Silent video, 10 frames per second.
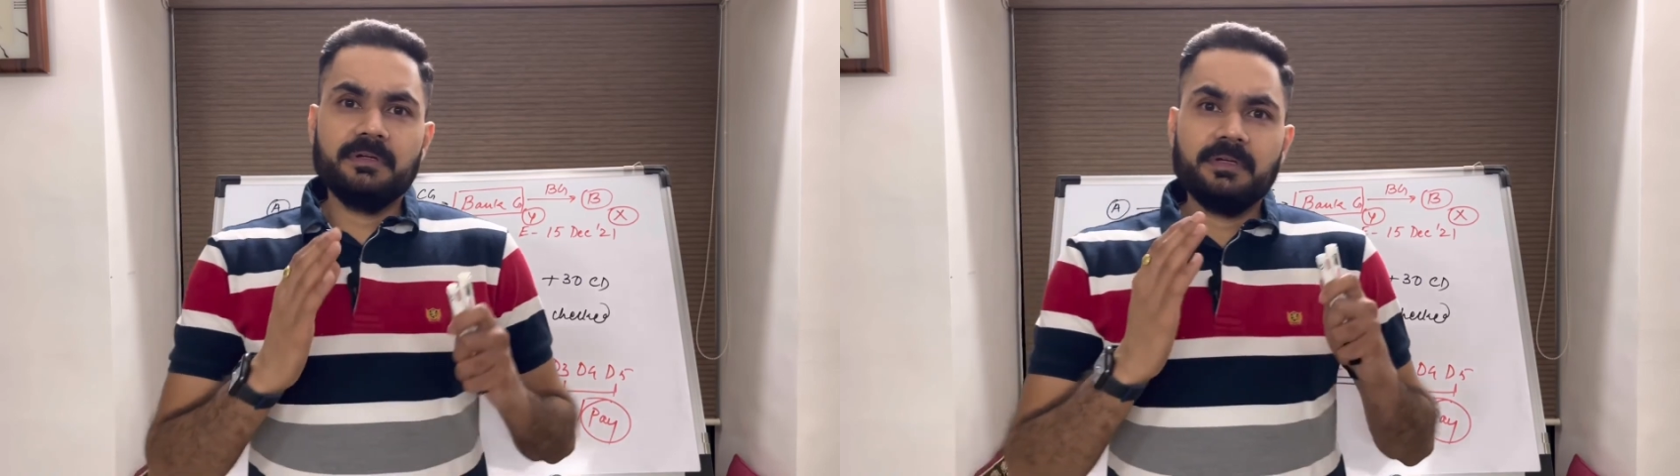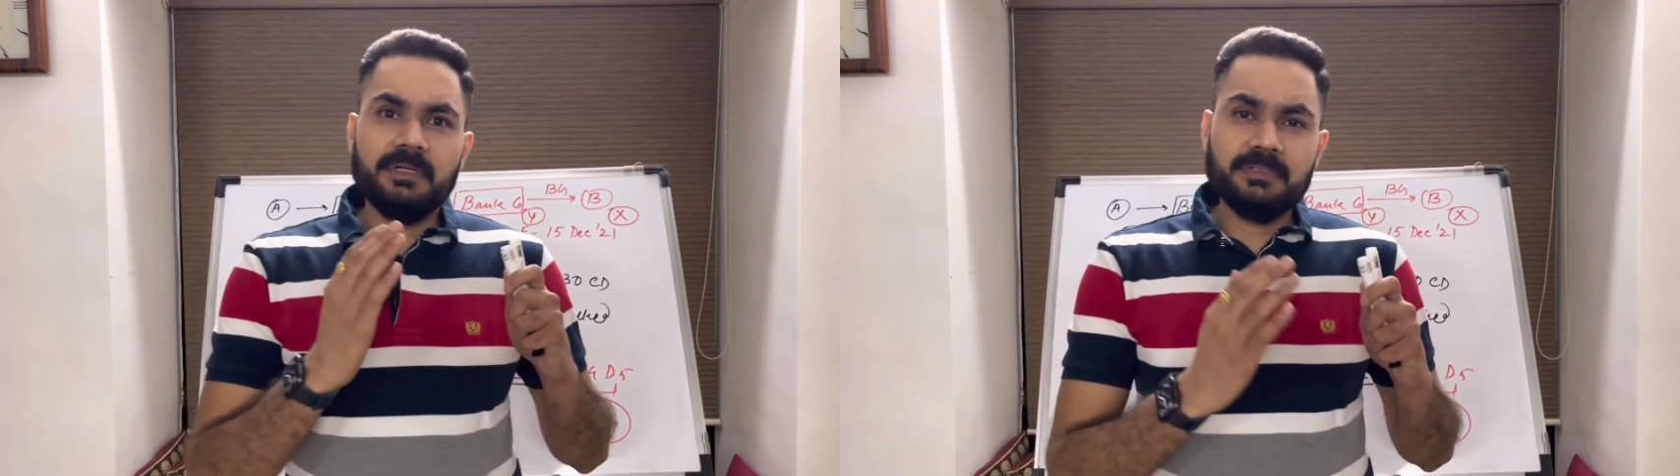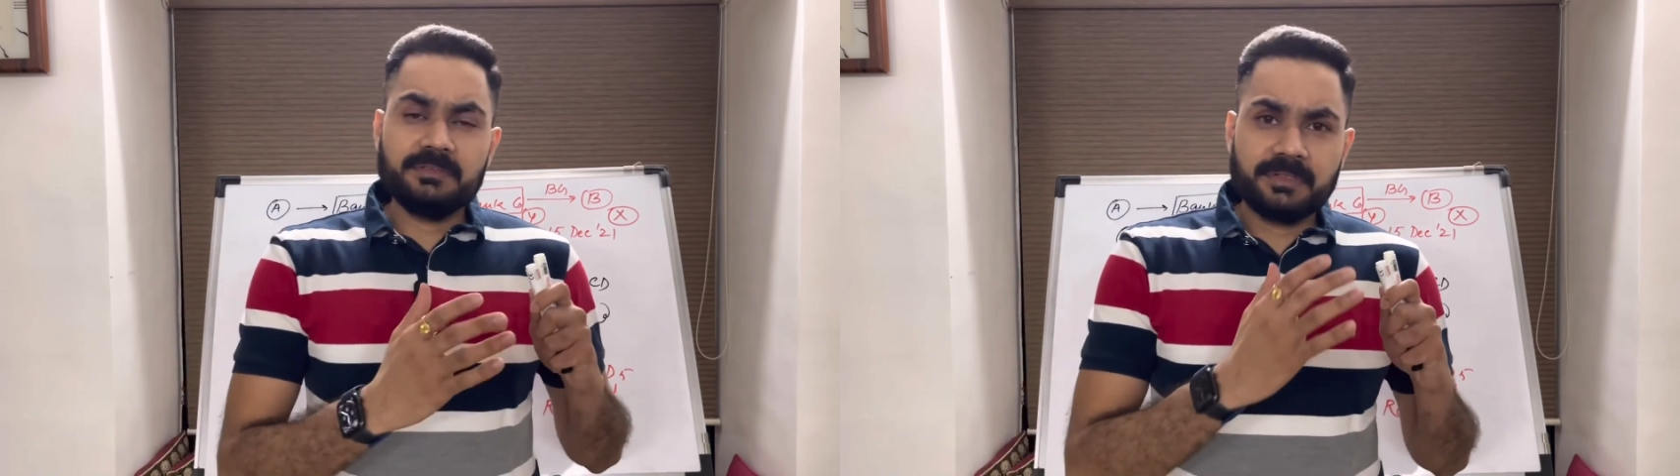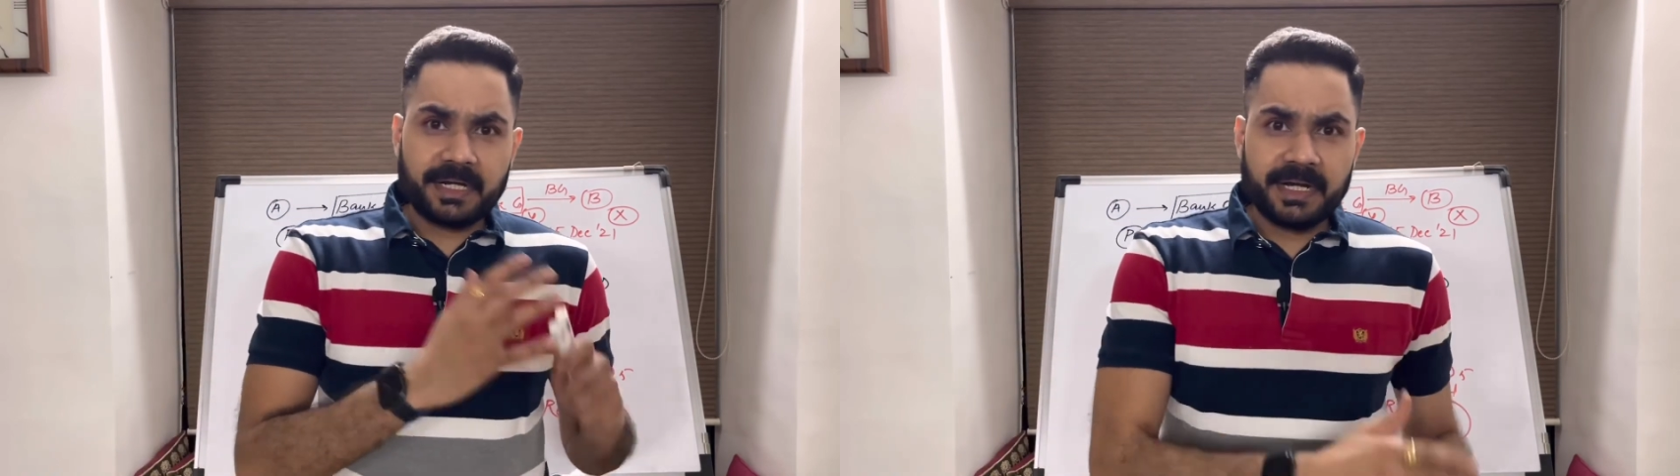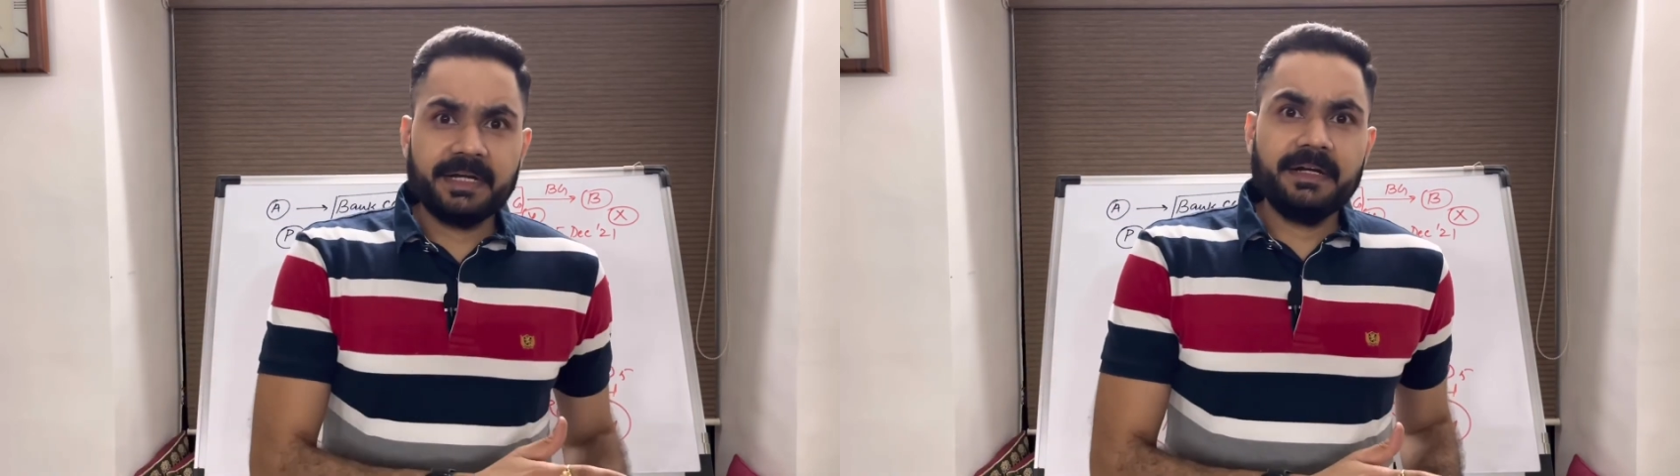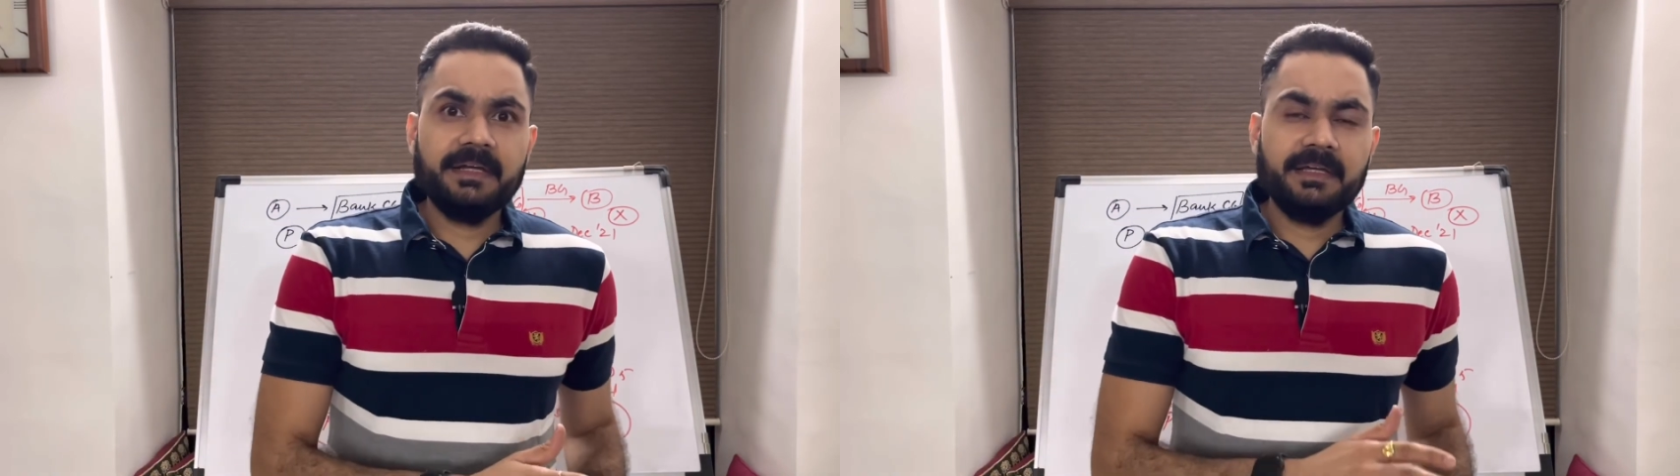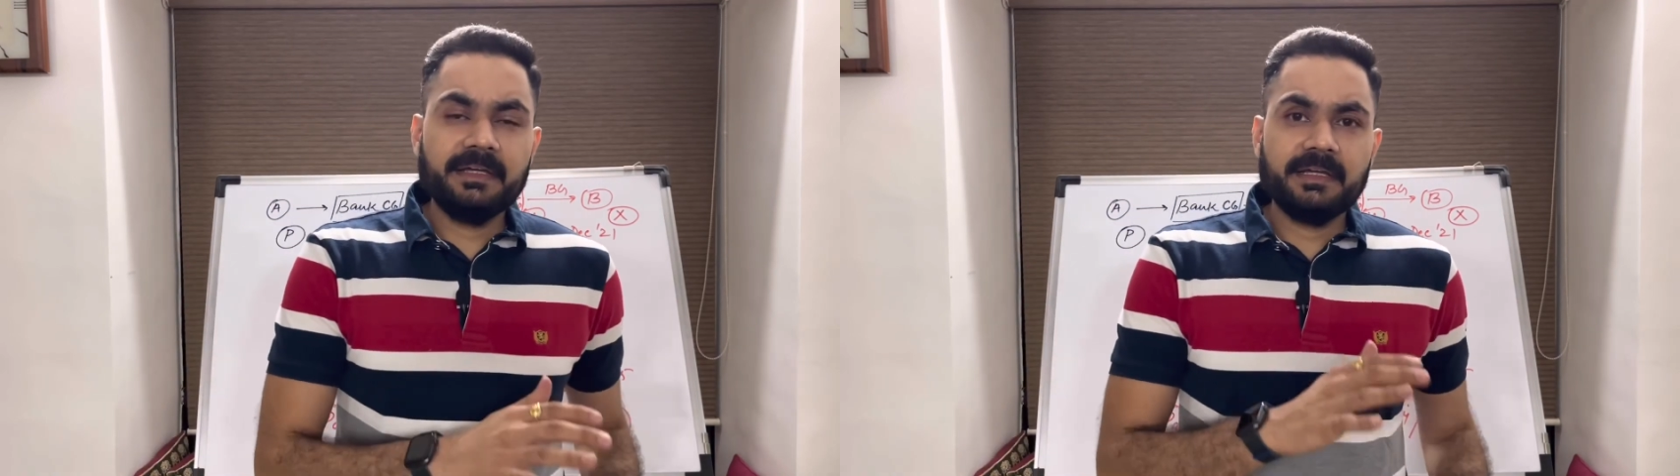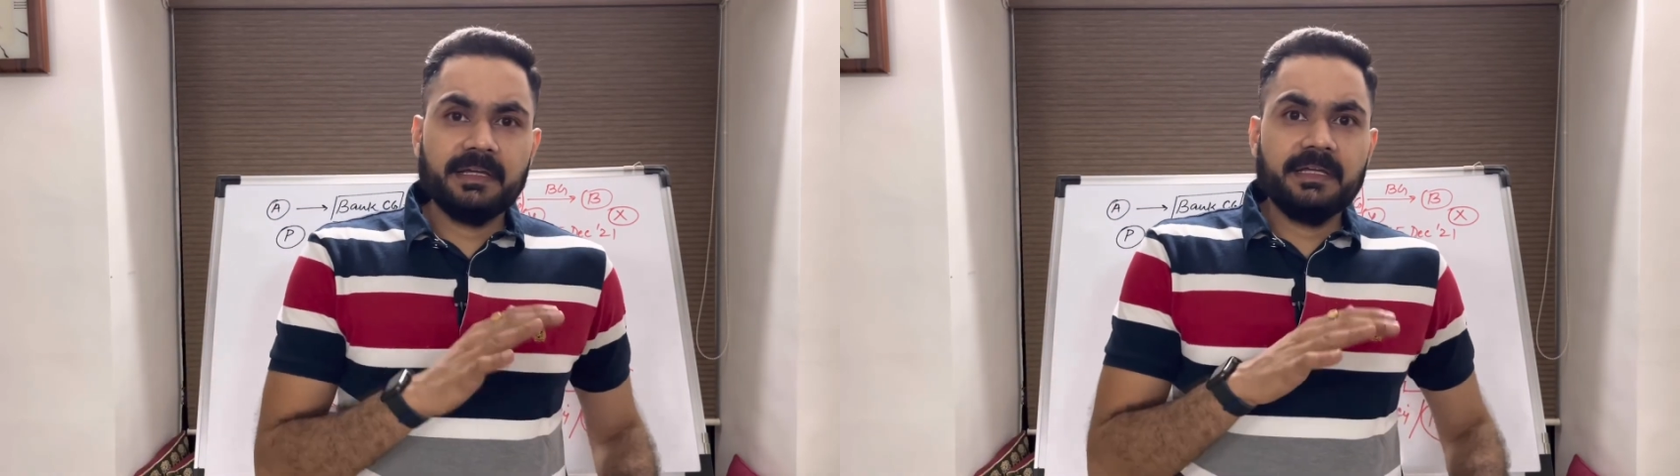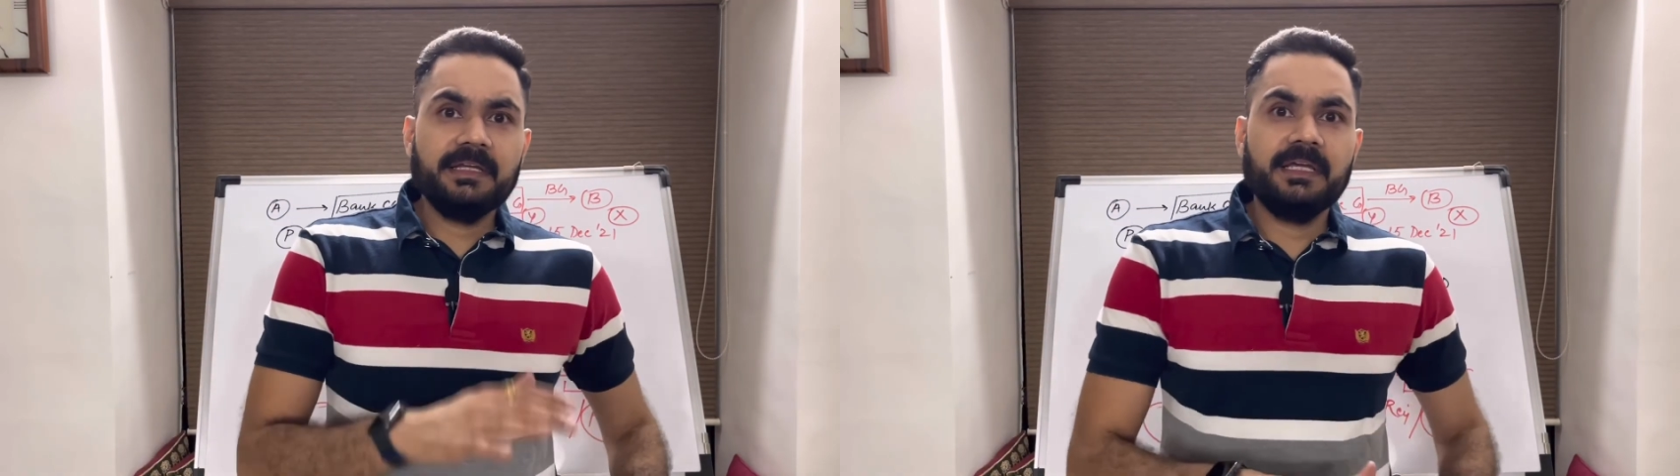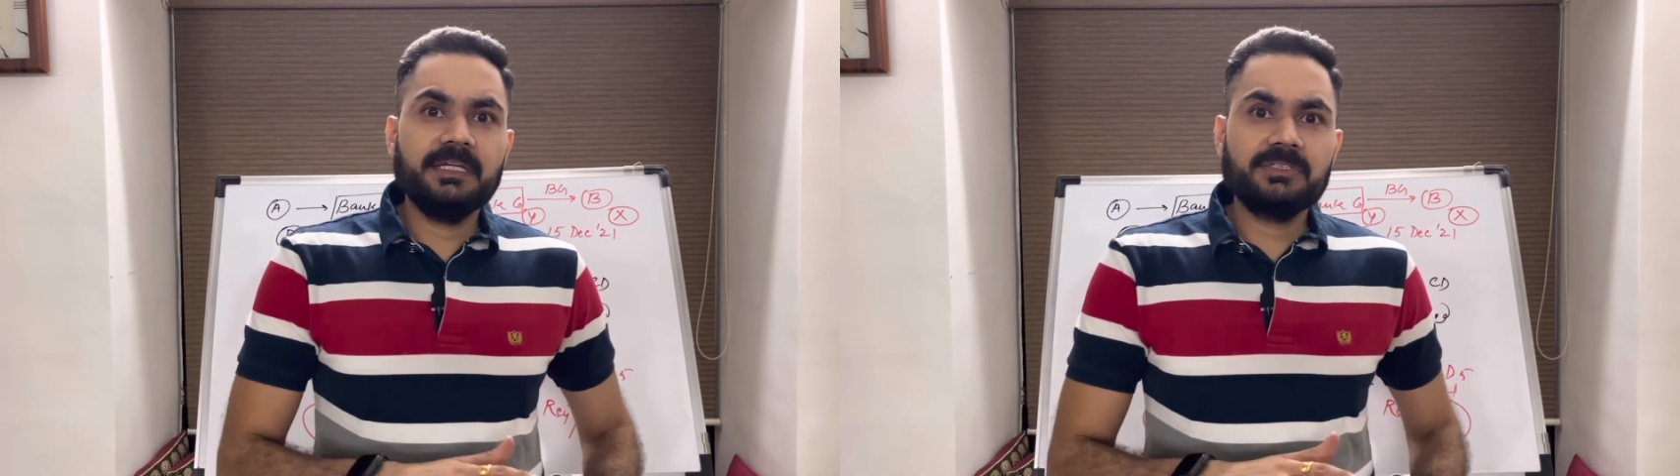is treated in
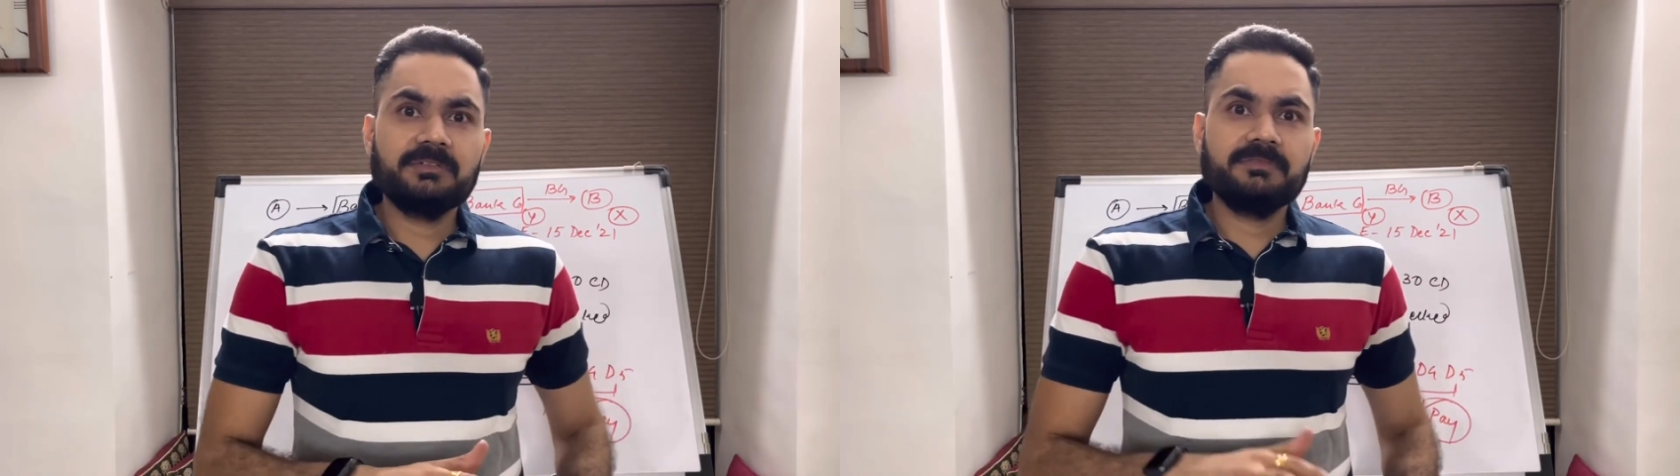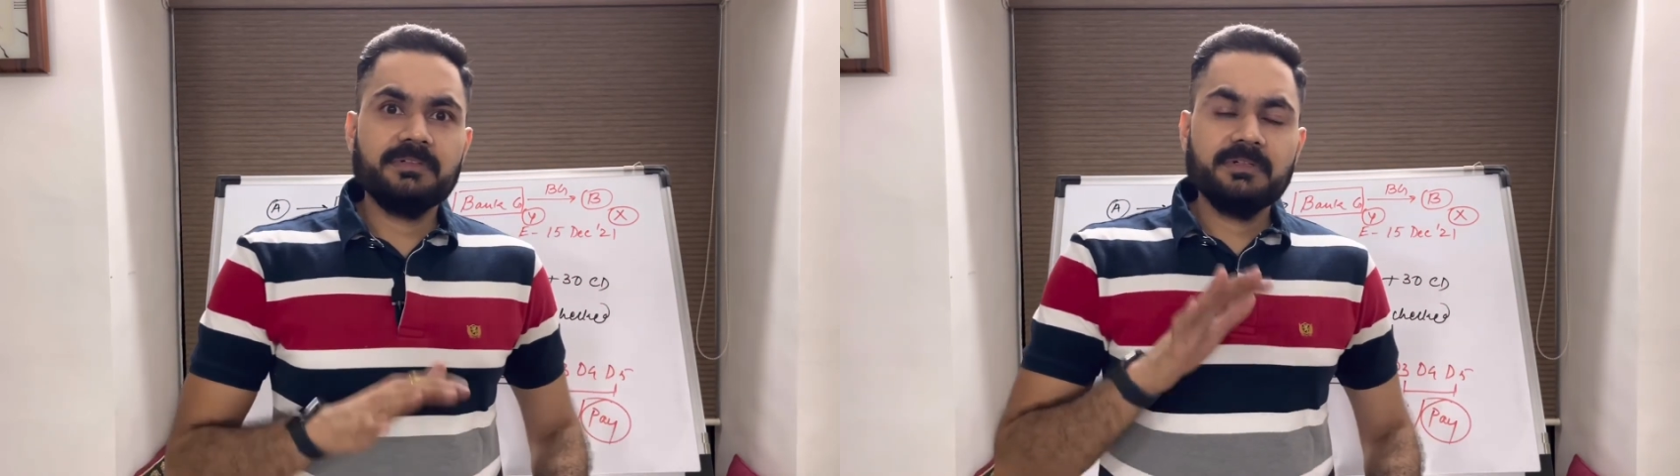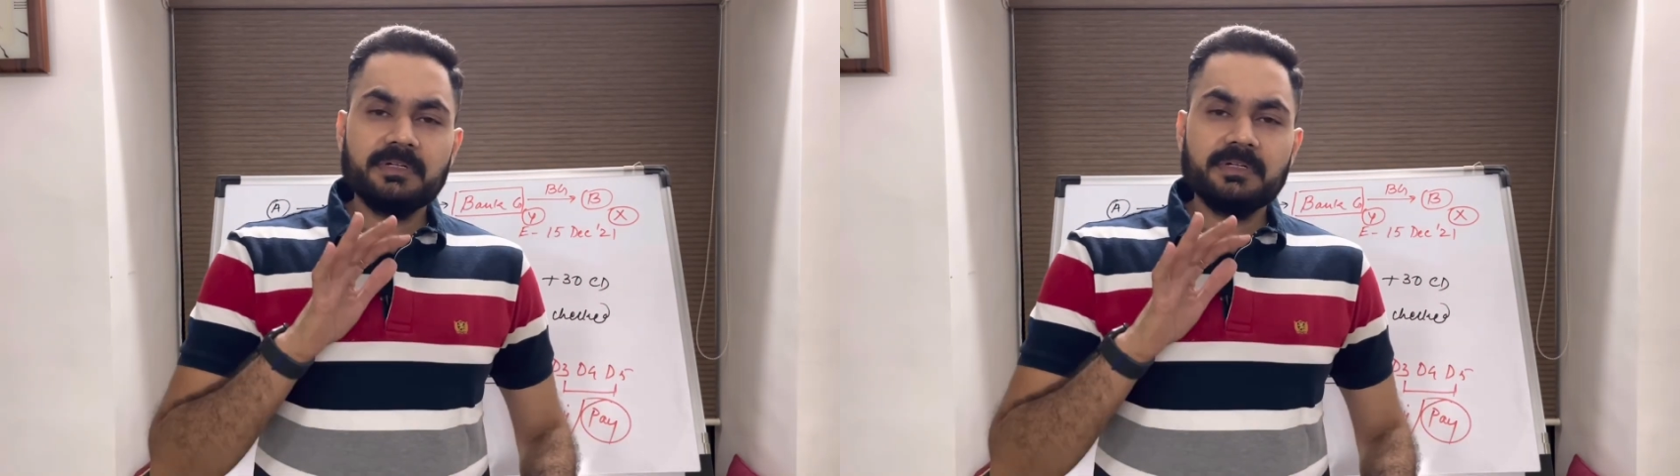case of a